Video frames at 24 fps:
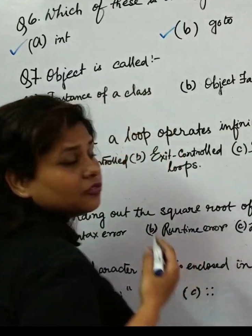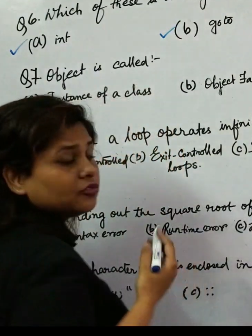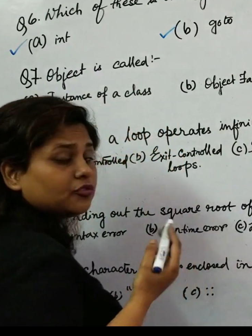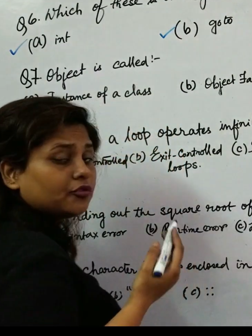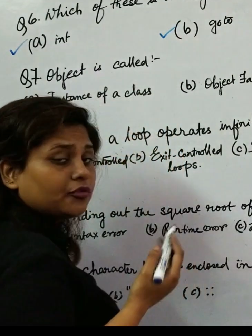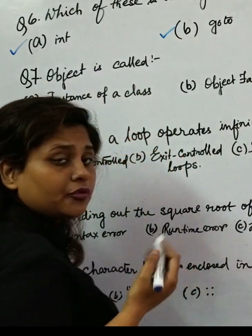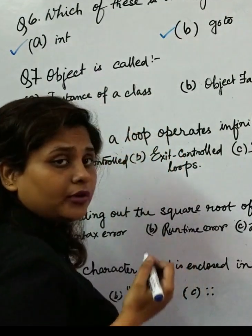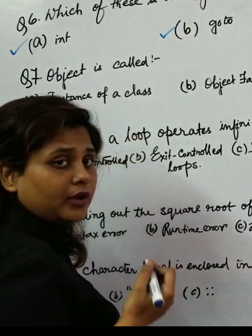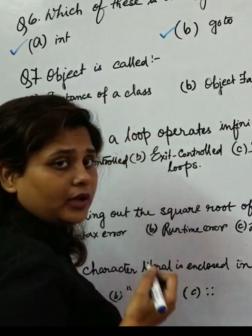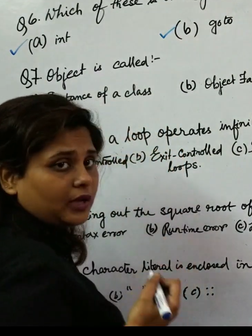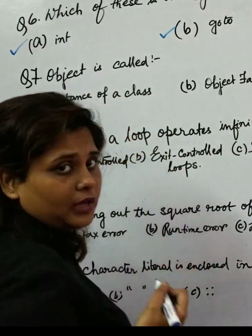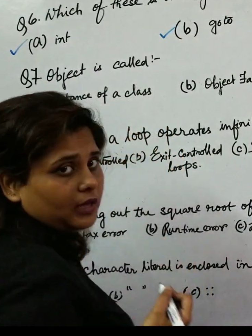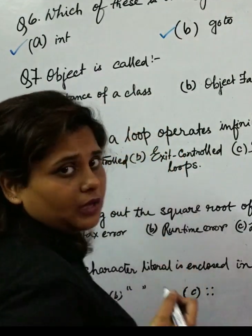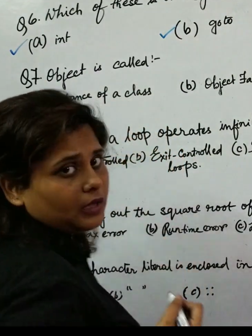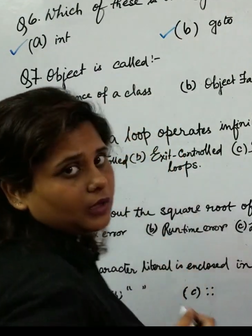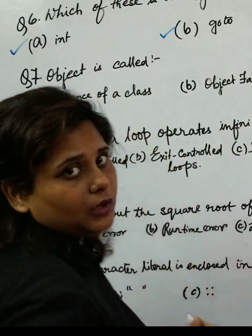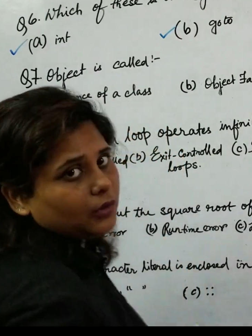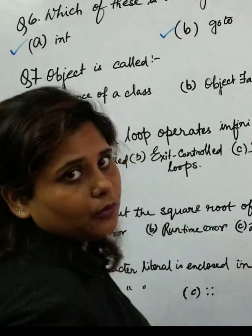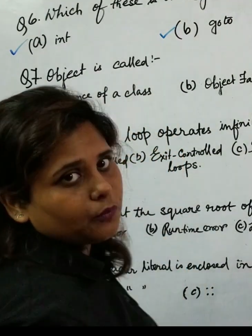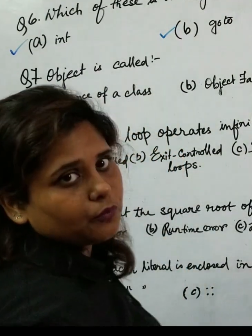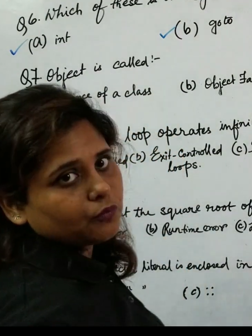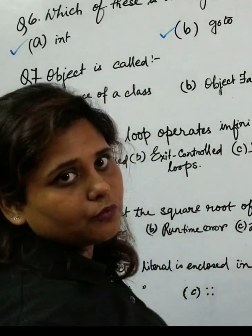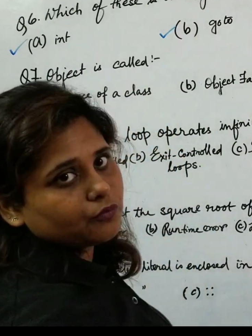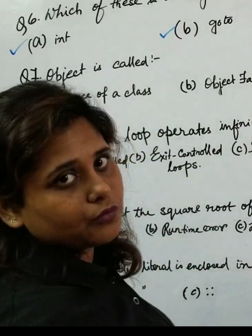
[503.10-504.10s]
three
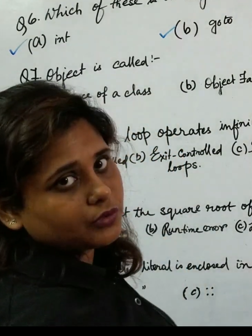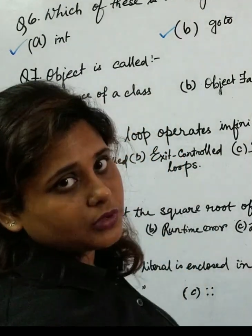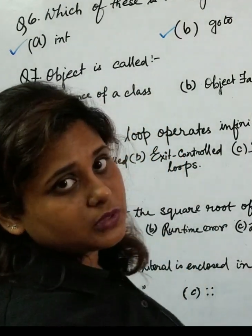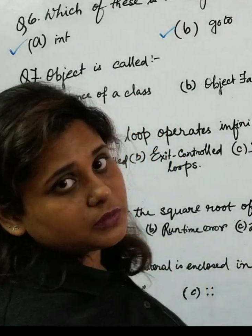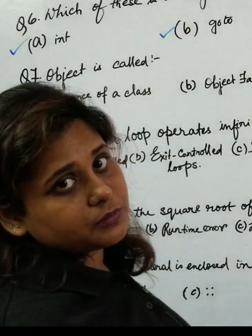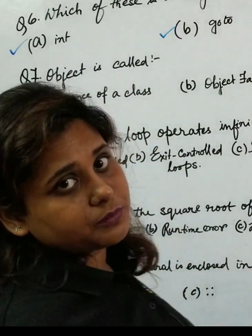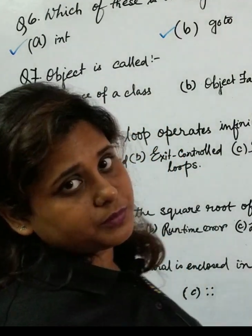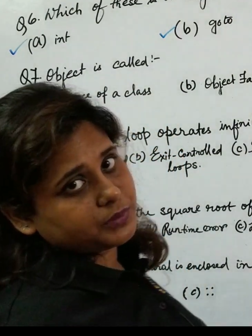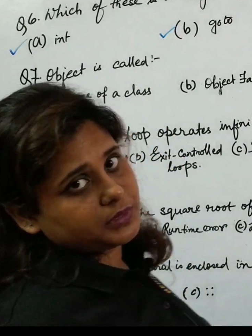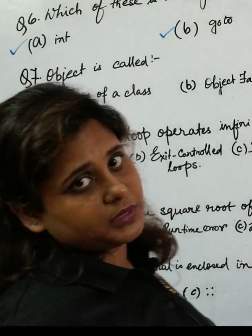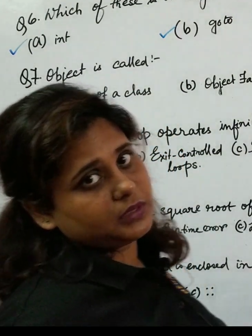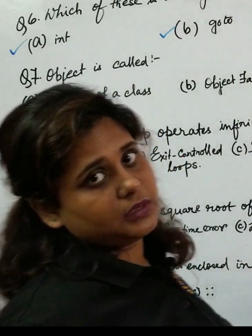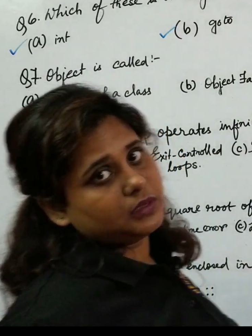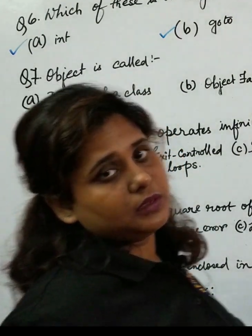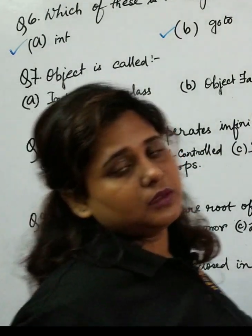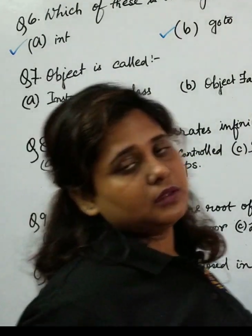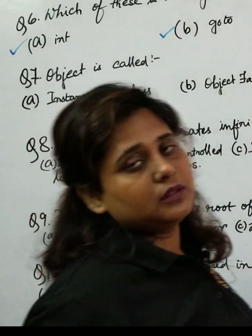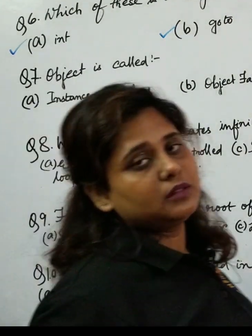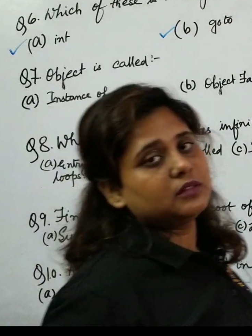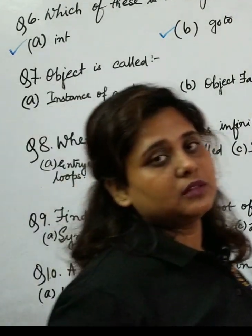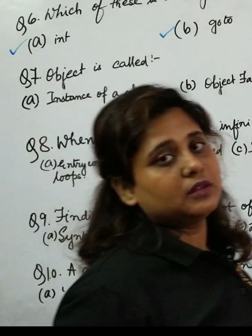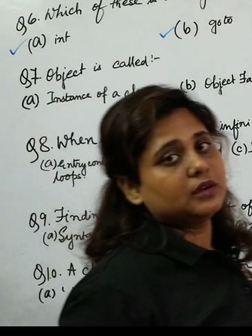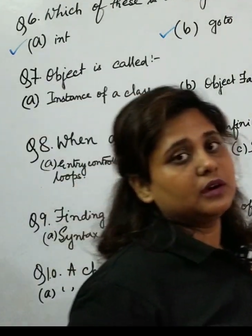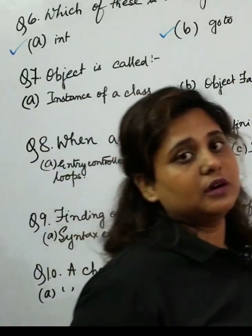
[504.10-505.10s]
will be
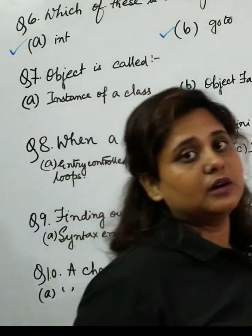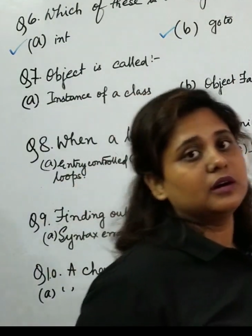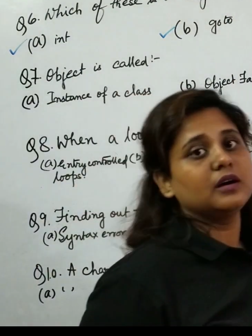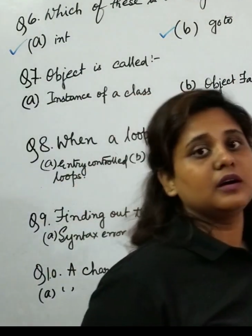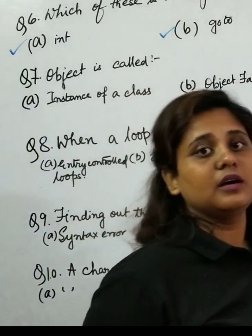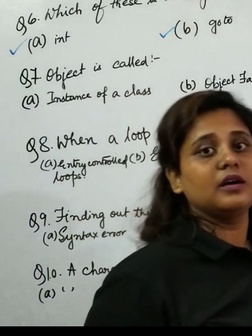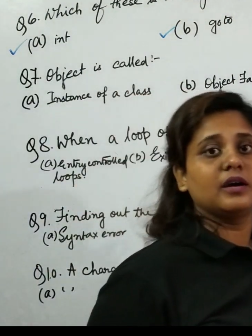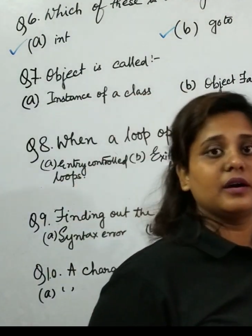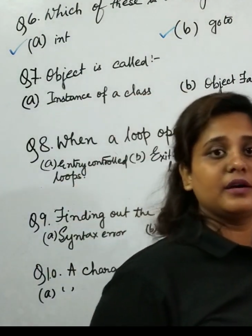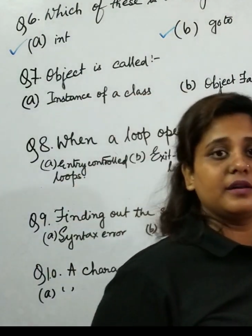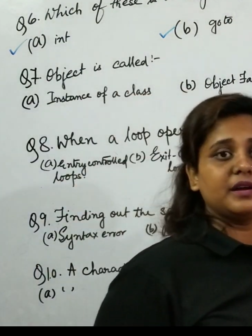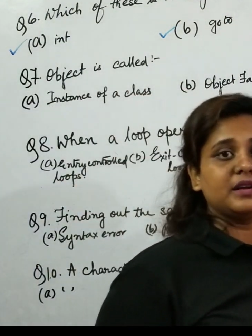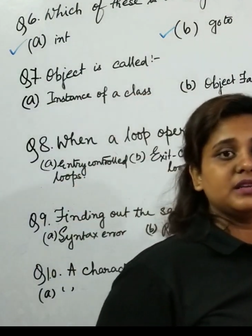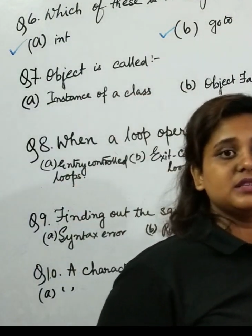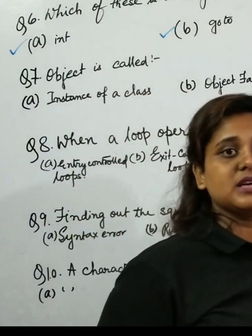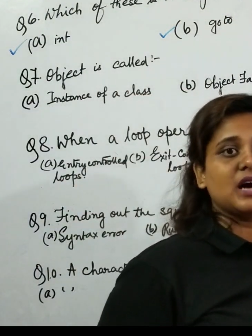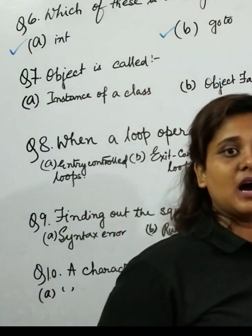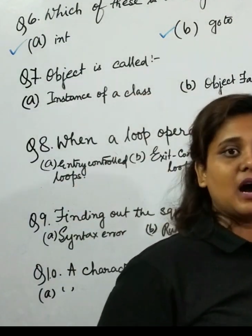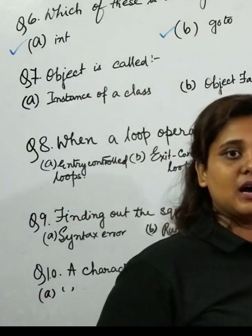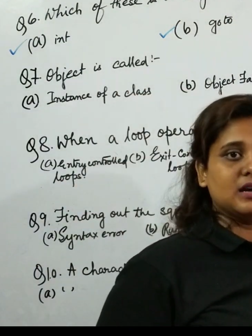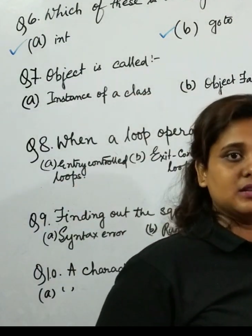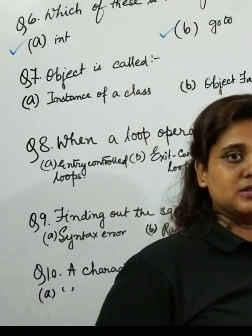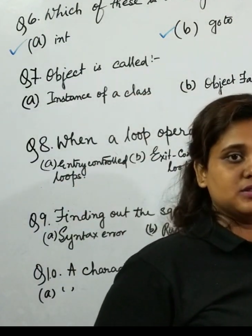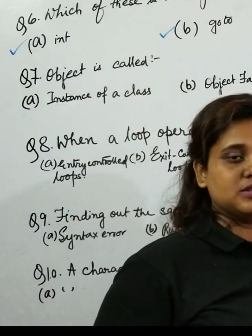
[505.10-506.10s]
the correct
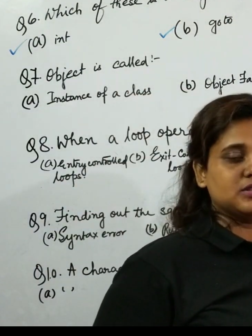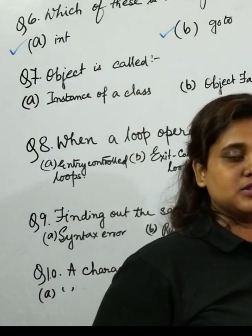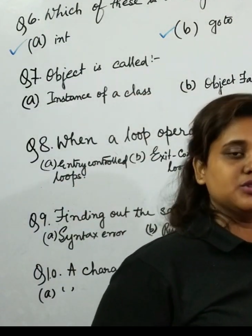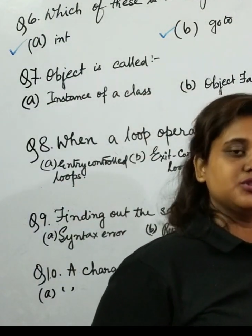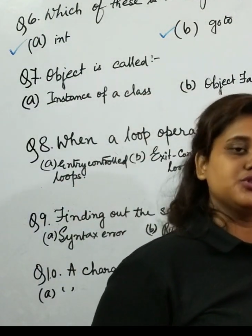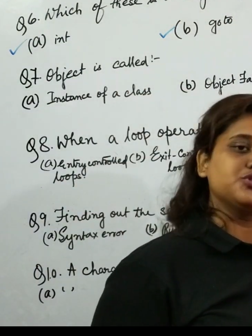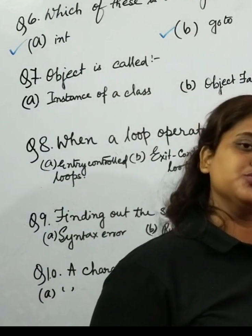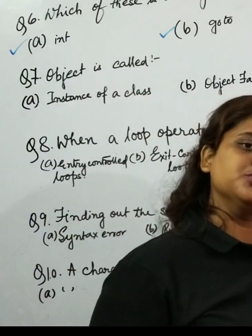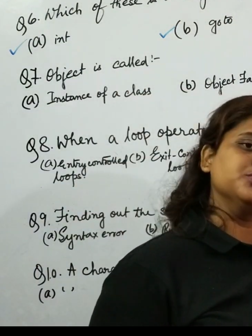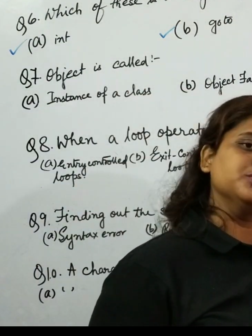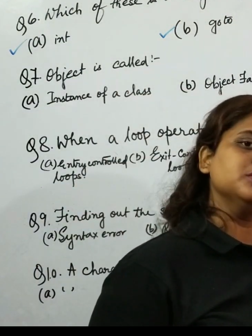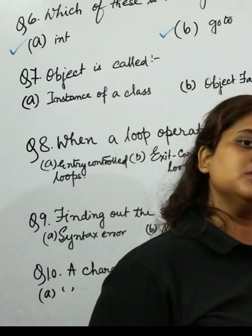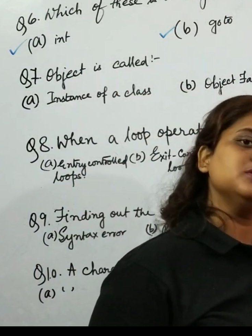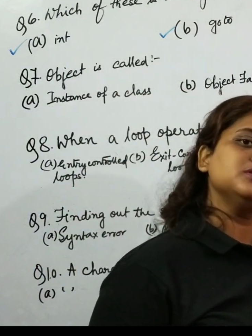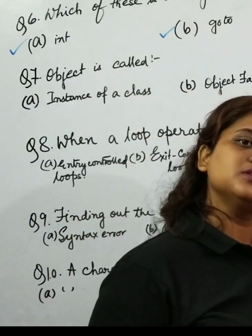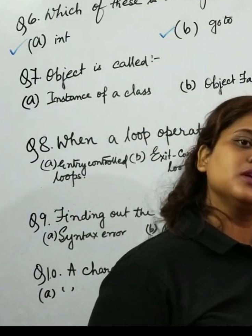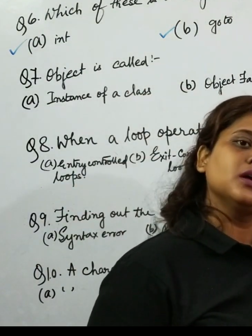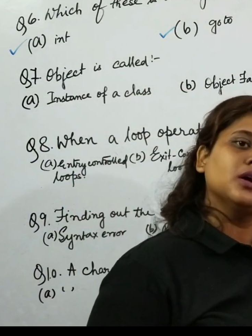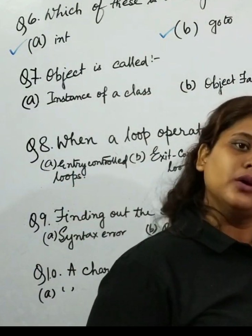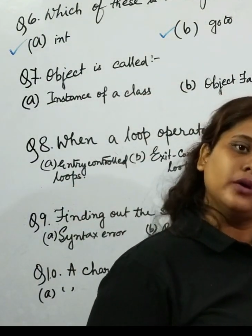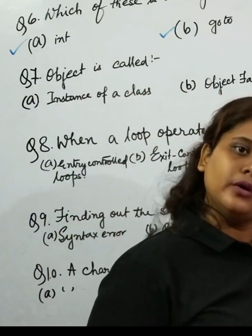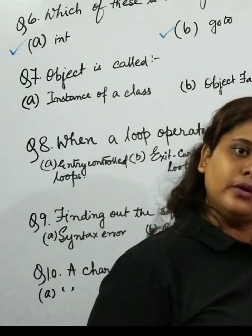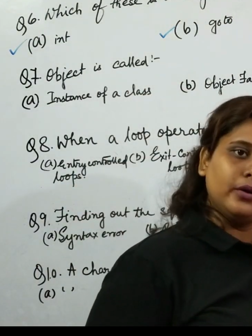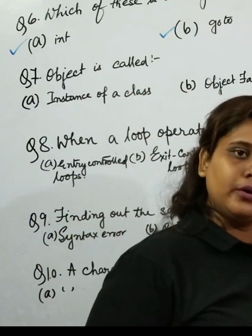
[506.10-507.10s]
answer to this
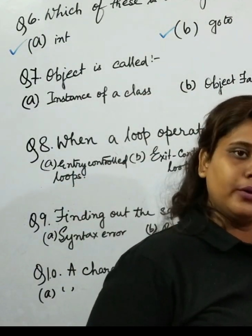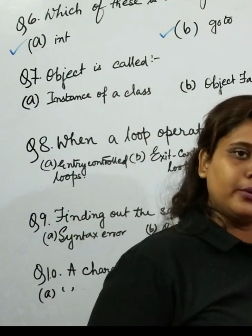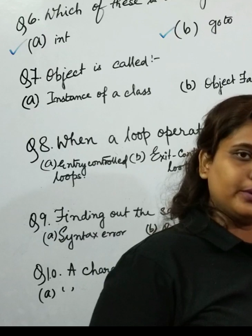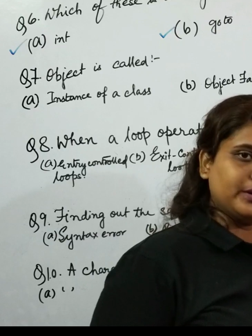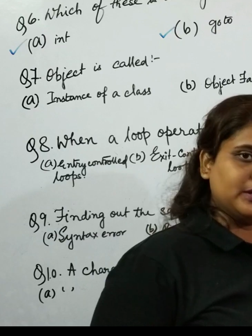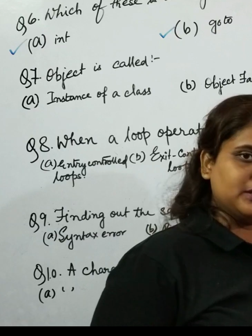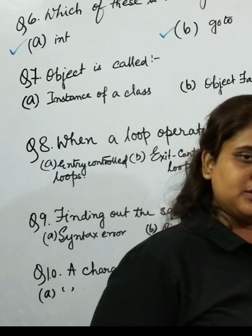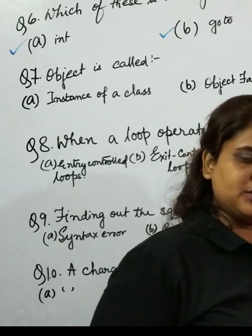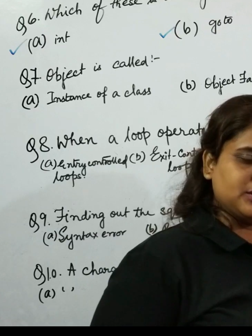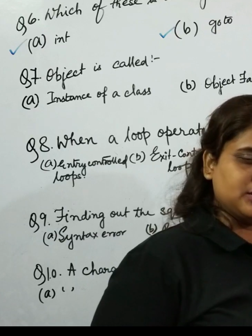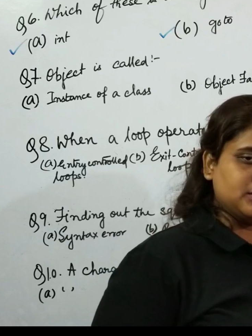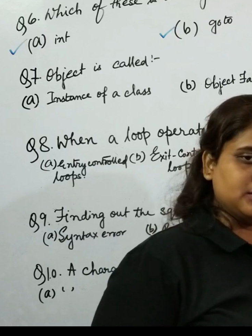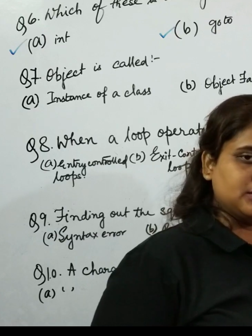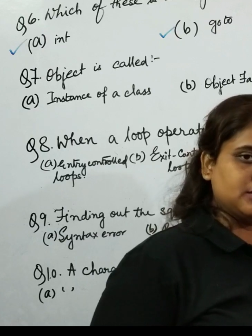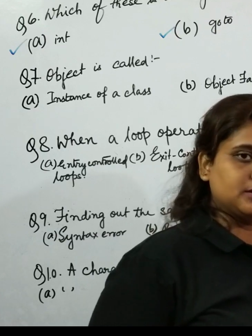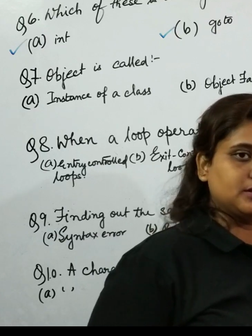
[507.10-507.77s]
question.